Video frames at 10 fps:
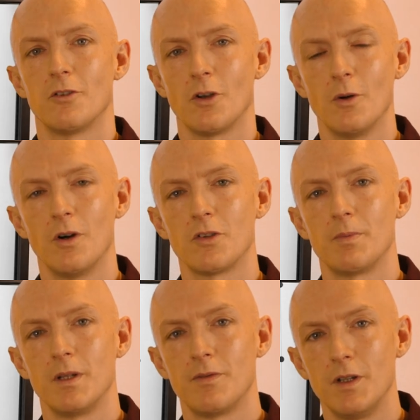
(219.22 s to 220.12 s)
So on to
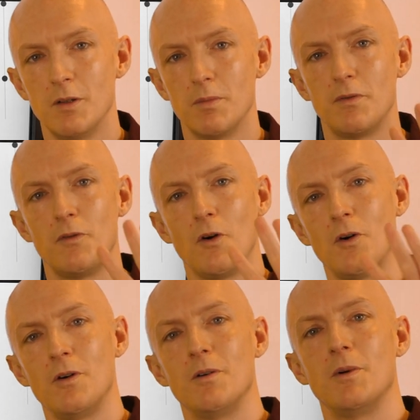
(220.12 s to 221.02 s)
benefit number
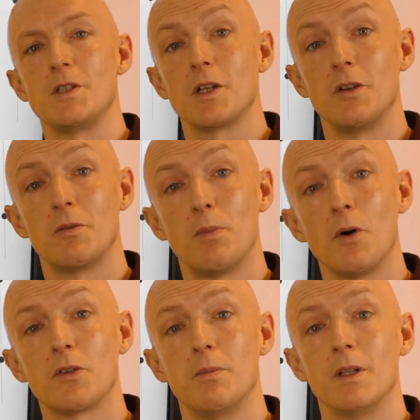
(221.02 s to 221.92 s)
four, which is
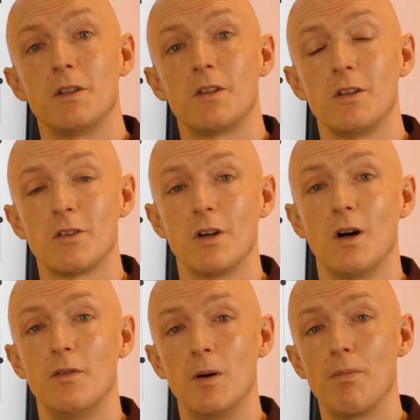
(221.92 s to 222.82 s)
portable to
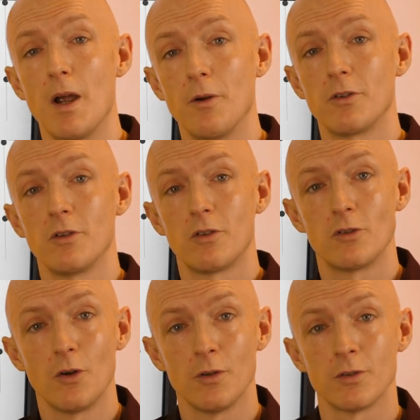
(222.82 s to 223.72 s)
other browser
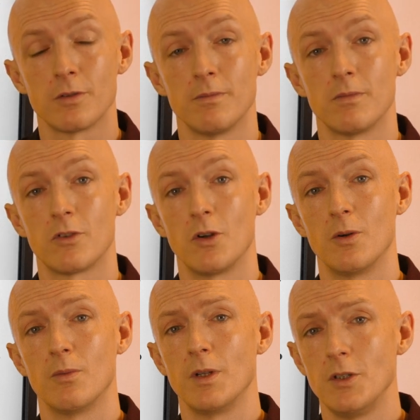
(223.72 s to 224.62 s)
stores.
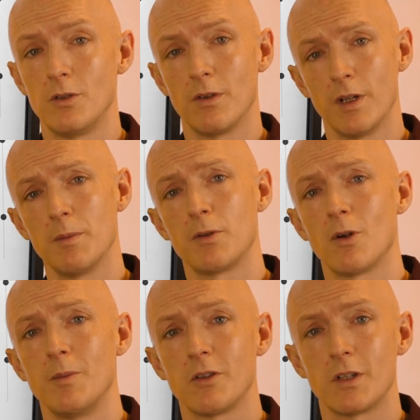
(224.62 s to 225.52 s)
So when you develop a
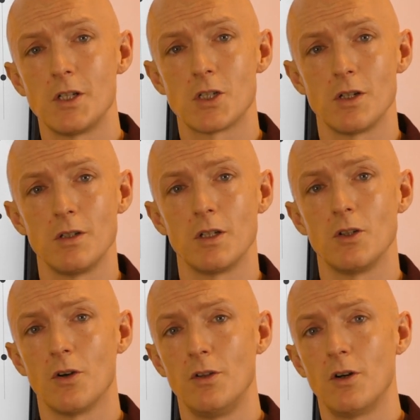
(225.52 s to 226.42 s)
Chrome extension,
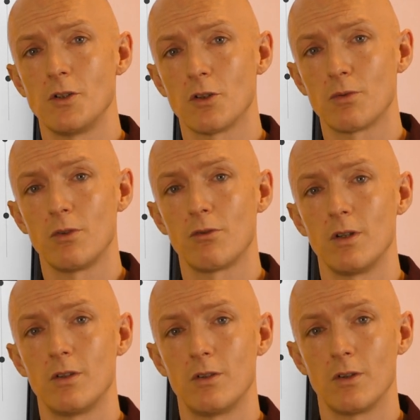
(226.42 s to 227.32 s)
you're not just
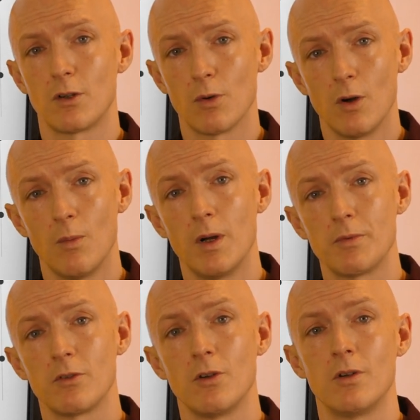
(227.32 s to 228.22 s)
restricted to the Chrome
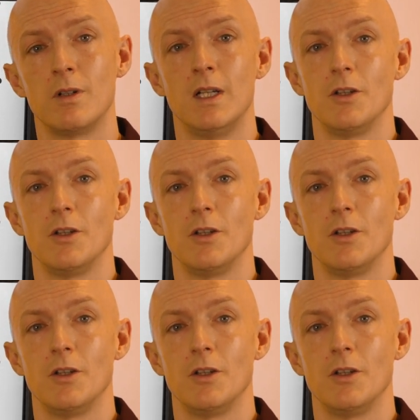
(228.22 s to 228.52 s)
Web Store,